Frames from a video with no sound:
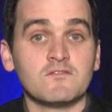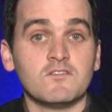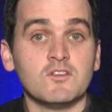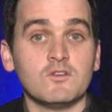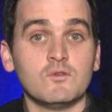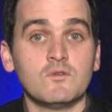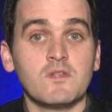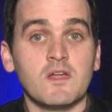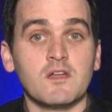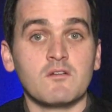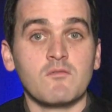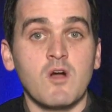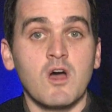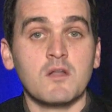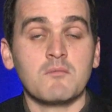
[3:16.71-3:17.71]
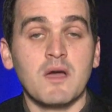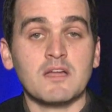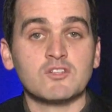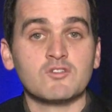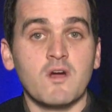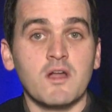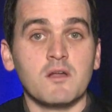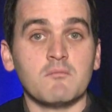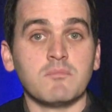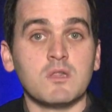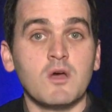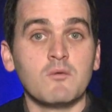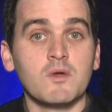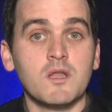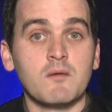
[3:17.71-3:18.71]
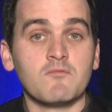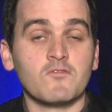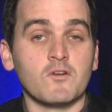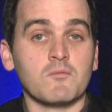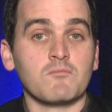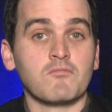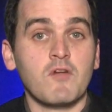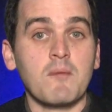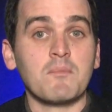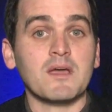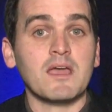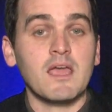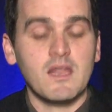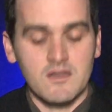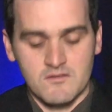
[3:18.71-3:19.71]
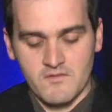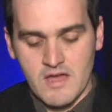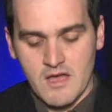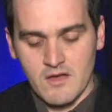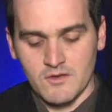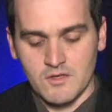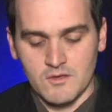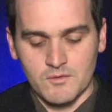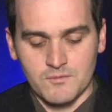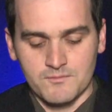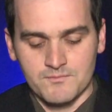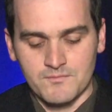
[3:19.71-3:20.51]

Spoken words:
view that Iran might try to blow it up for propaganda value.